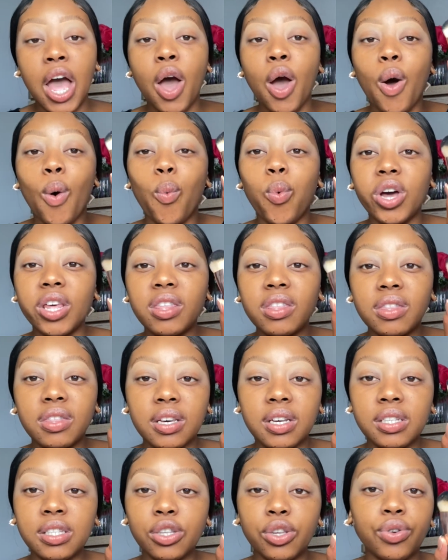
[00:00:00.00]
With
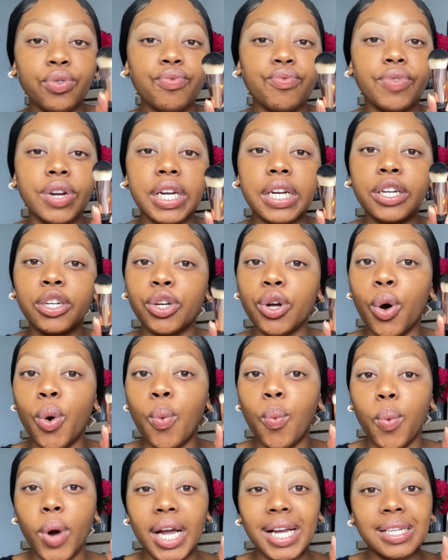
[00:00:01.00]
this, you really
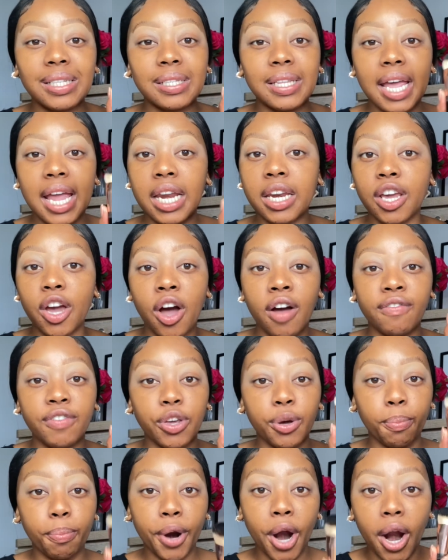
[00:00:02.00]
don't waste any of
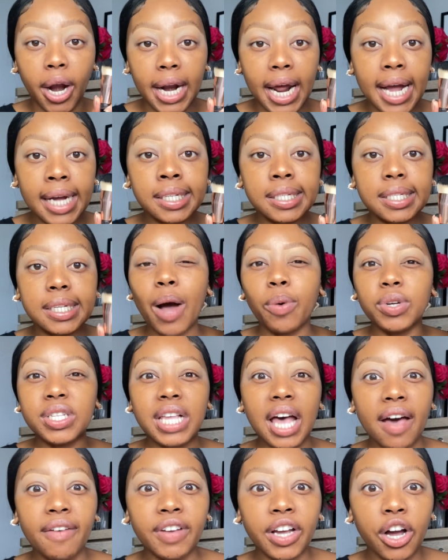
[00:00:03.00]
your product. I was
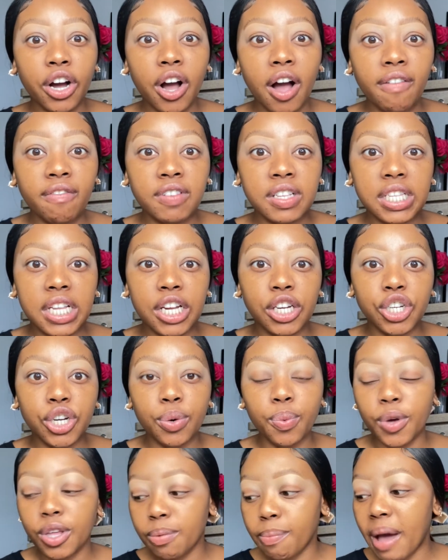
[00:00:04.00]
having a
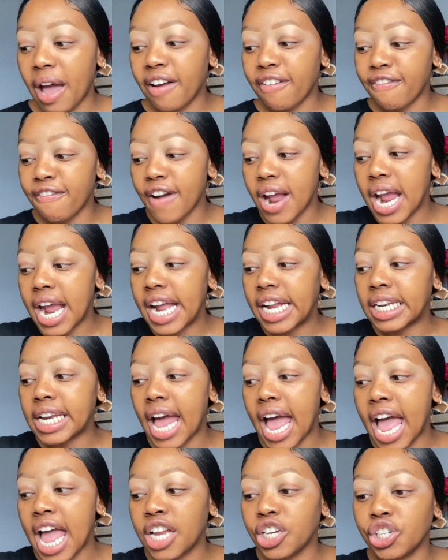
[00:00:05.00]
conversation with my friend
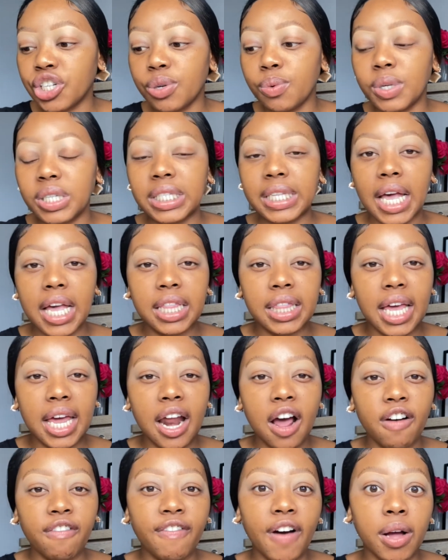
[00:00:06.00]
and she was saying that
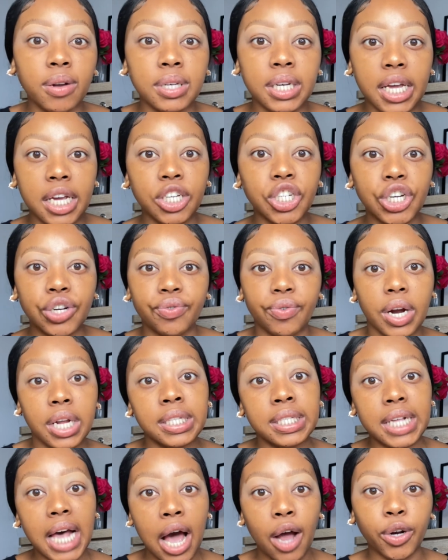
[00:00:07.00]
her foundation
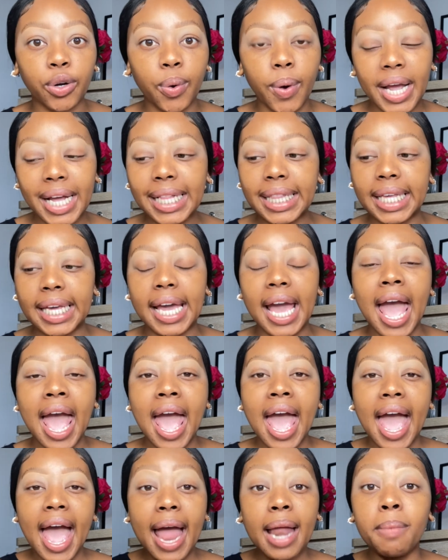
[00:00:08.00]
runs out quickly.
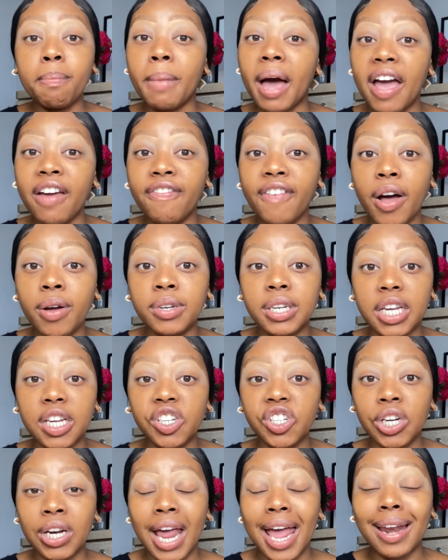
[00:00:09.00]
And my
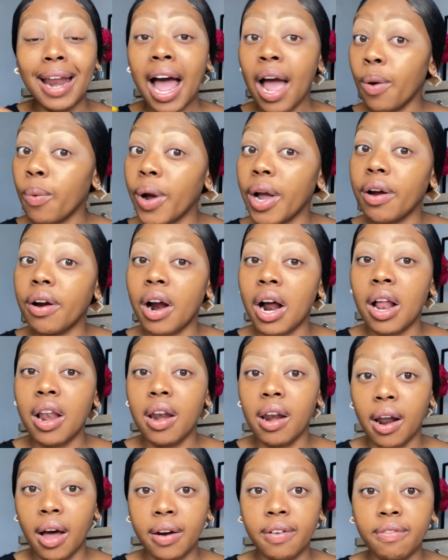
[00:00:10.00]
foundation, and I wear a
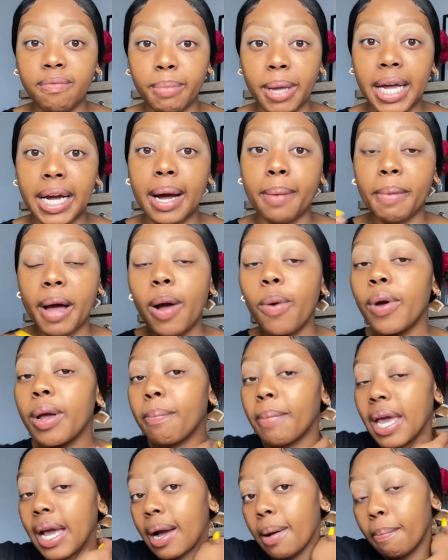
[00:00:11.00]
lot of makeup, I wear
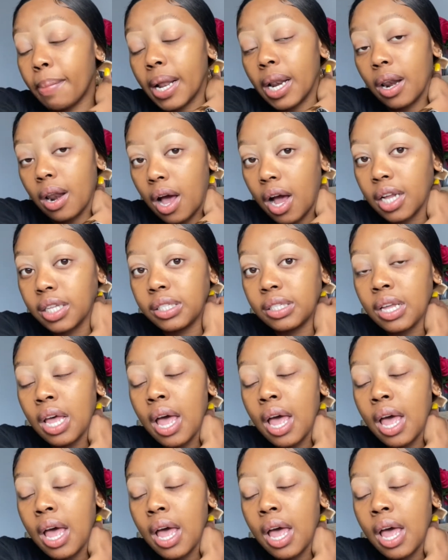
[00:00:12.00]
makeup a lot.